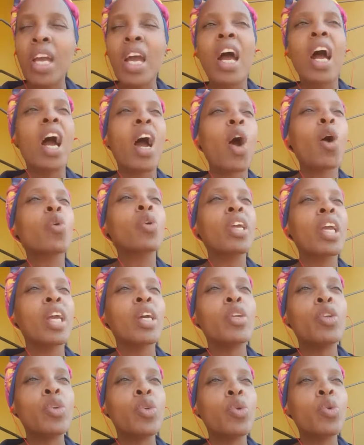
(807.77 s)
How
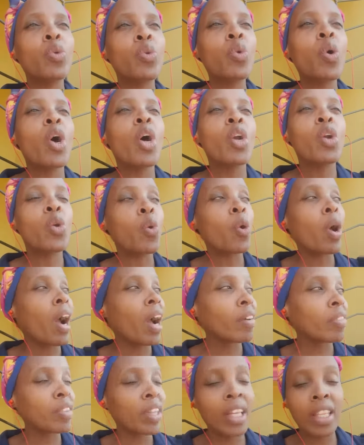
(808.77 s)
can you look
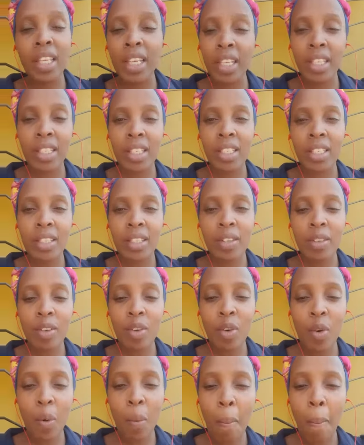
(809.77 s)
after that,
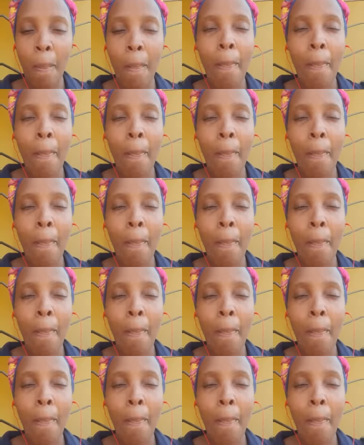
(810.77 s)
you know?